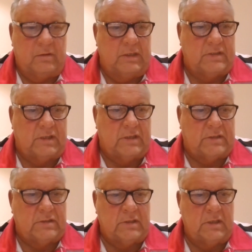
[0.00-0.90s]
let's,
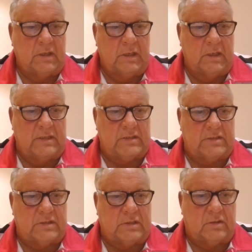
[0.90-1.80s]
let's,
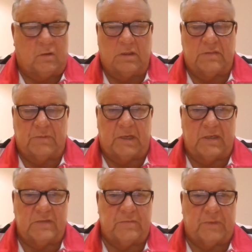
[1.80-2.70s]
let's call a spade
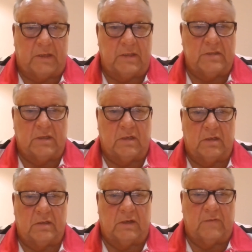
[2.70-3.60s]
a spade. There's a
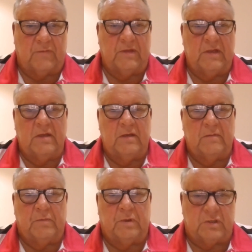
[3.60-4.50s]
lot of
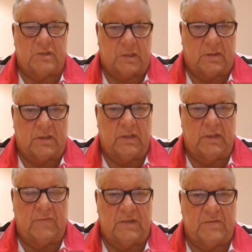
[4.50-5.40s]
bullshit in the
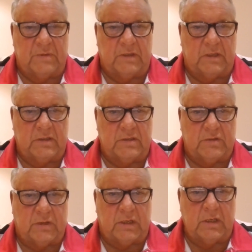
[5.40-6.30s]
investment
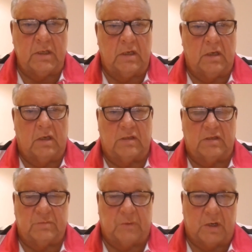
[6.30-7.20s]
industry. Lot
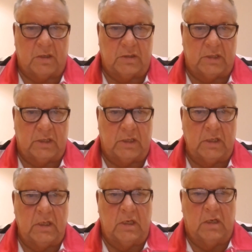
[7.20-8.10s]
is marketing,
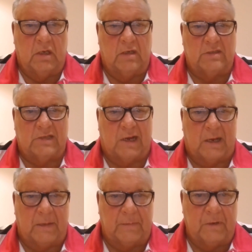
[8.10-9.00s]
lot is
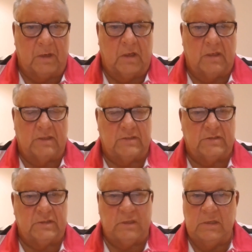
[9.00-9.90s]
hype, lot
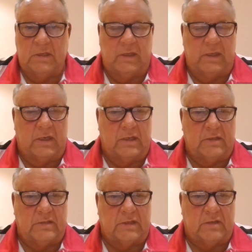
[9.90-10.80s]
is, you
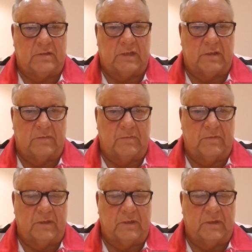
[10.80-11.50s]
know, so, so